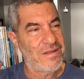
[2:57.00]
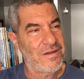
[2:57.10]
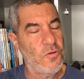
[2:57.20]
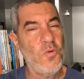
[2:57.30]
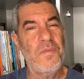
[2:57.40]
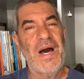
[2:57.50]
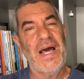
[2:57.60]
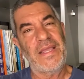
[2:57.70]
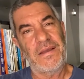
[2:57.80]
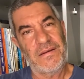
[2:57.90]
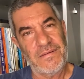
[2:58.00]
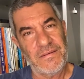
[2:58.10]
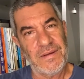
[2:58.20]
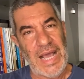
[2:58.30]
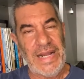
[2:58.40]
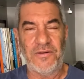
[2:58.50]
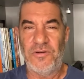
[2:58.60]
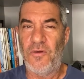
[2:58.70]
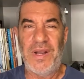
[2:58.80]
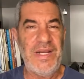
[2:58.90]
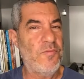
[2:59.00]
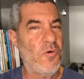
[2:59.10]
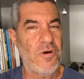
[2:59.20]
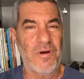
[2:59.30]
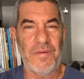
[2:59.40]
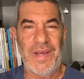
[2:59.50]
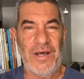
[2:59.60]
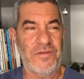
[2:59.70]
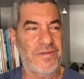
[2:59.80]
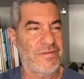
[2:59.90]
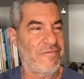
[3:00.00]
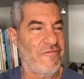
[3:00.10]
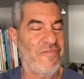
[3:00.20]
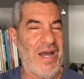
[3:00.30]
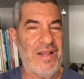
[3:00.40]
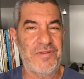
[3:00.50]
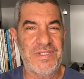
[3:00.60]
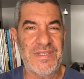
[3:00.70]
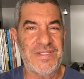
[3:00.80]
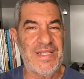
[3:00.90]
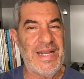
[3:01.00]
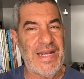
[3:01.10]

Who am I? I don't know any more about viruses than